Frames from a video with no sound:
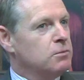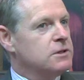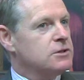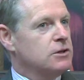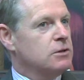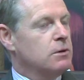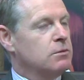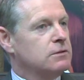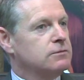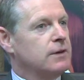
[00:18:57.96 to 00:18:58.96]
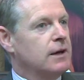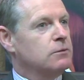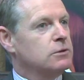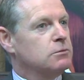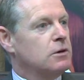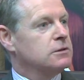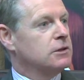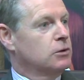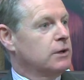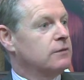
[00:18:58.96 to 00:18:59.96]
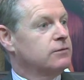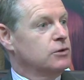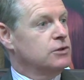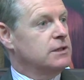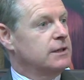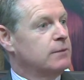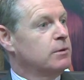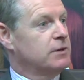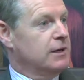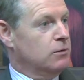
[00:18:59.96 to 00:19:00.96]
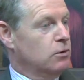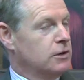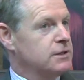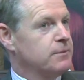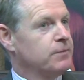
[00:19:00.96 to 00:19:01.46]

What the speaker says: the studio, we would have won awards in Kodak, Fuji and IPPA awards.